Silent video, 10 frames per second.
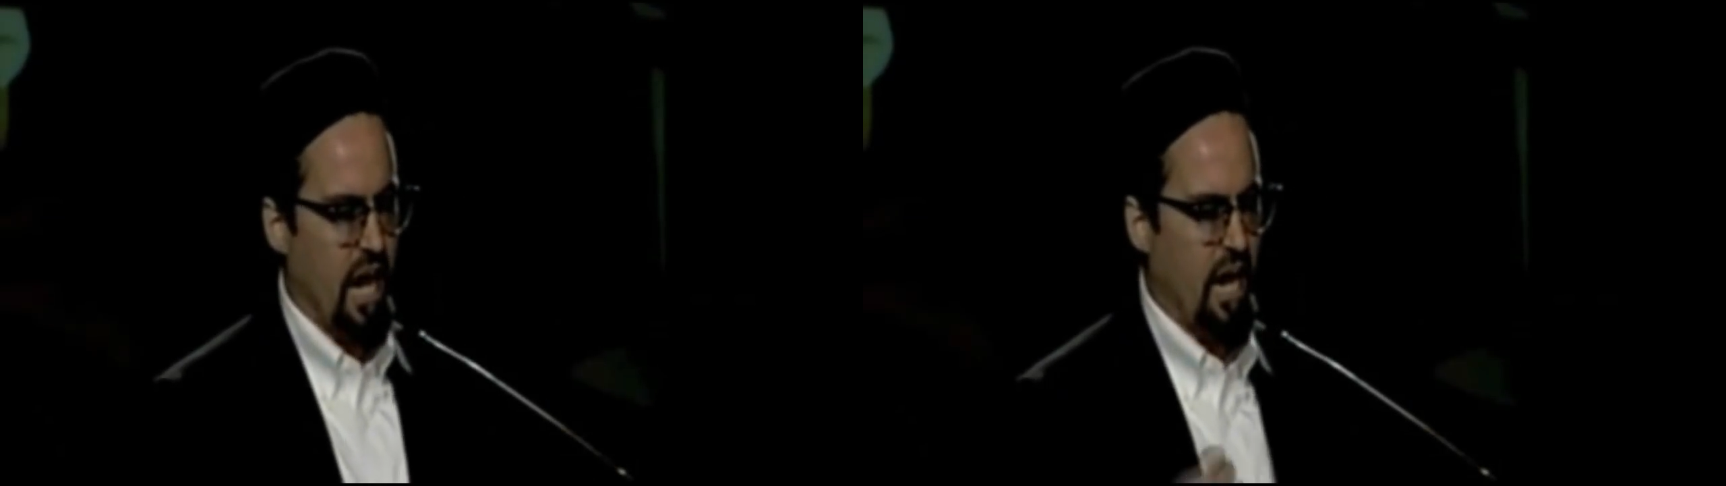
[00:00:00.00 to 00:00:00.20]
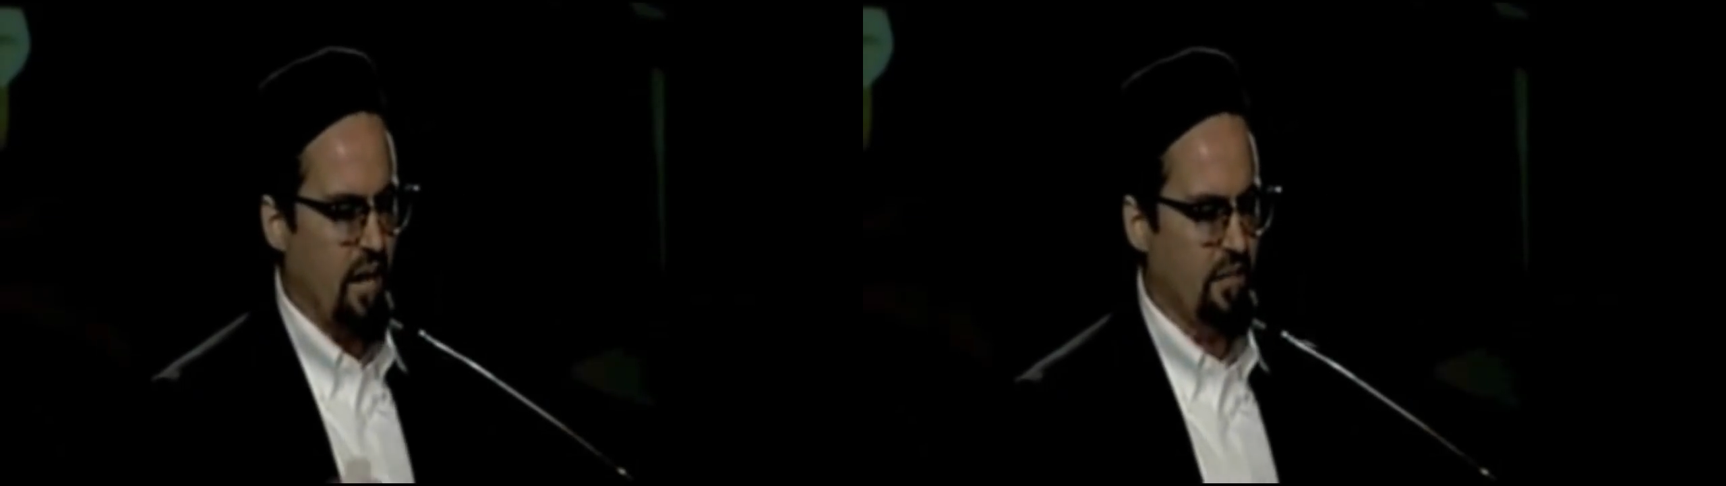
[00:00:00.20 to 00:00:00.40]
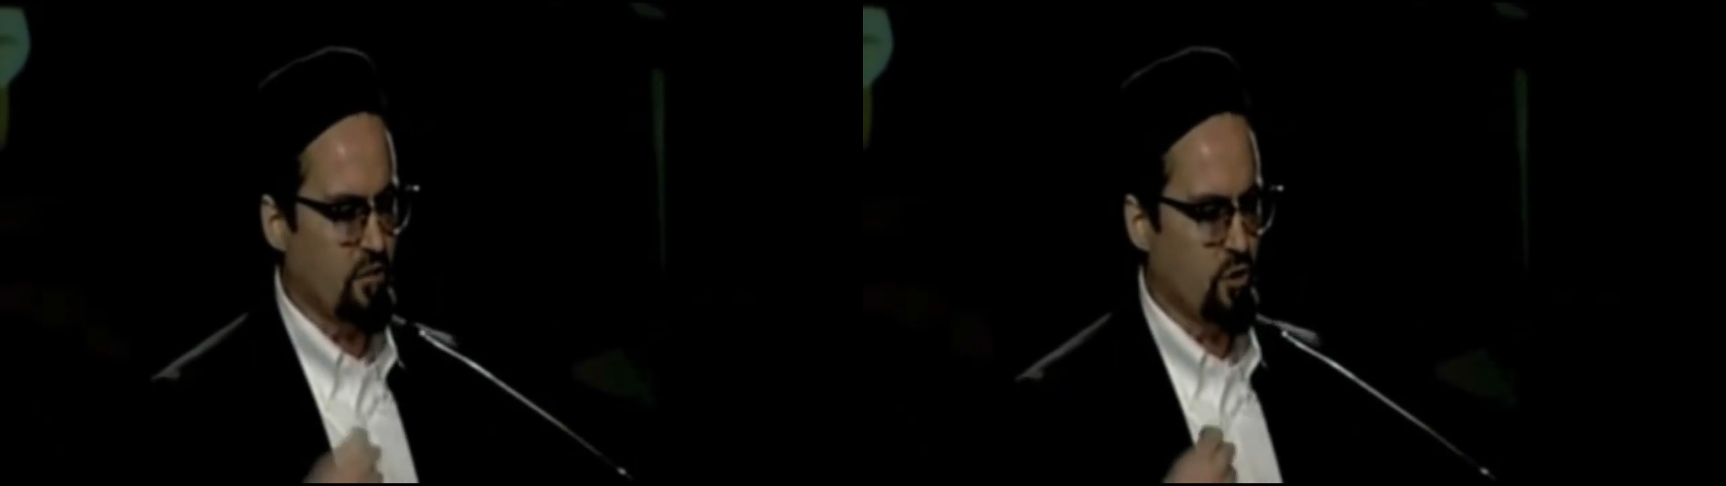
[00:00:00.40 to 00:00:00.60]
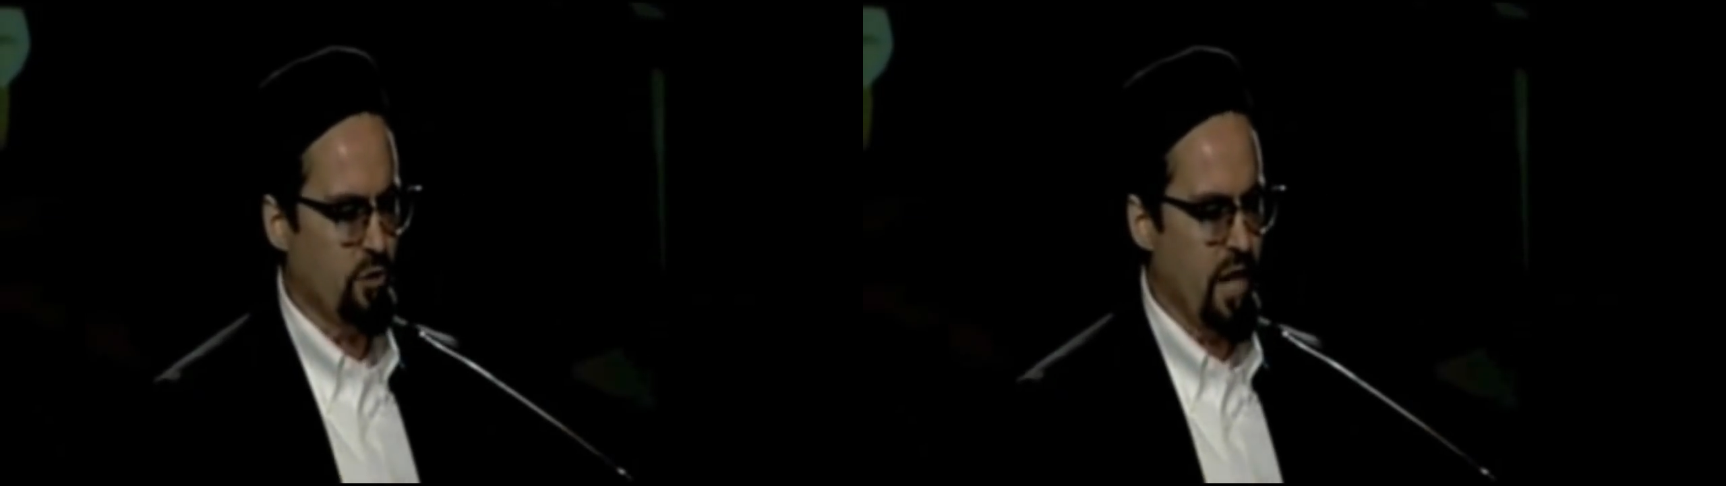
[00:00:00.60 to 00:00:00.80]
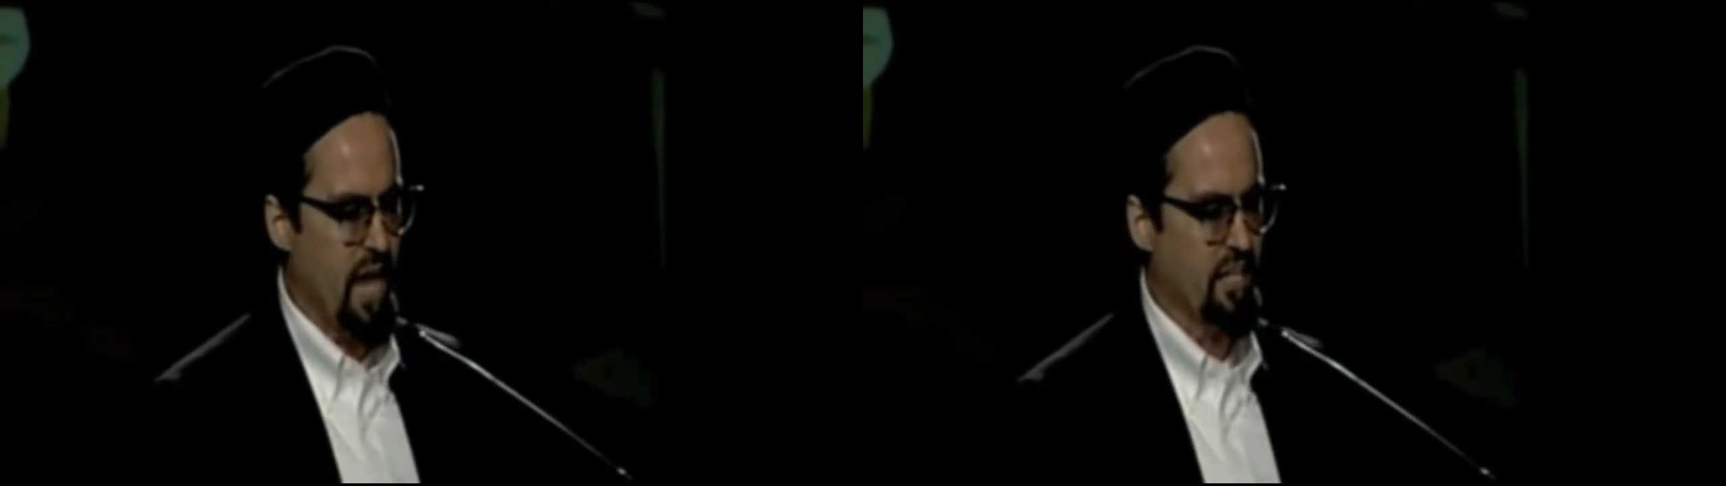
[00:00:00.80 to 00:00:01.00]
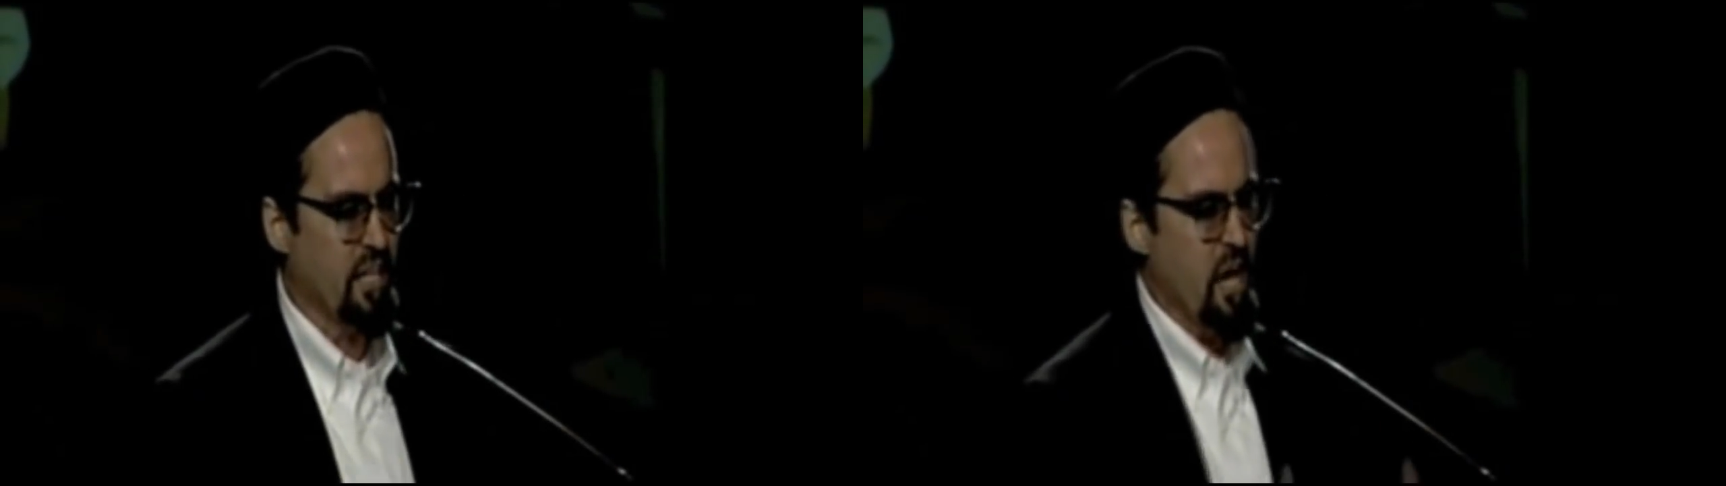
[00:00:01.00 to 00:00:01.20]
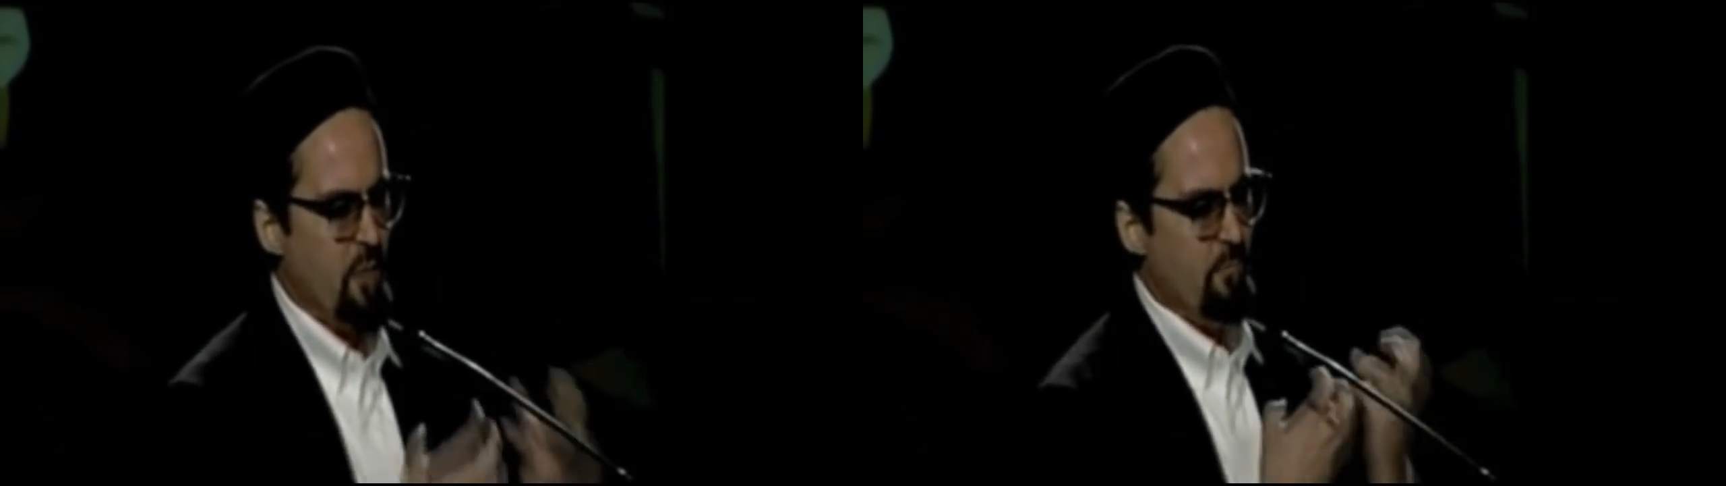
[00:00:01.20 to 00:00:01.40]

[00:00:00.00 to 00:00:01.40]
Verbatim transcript: "Akhadat tunadi,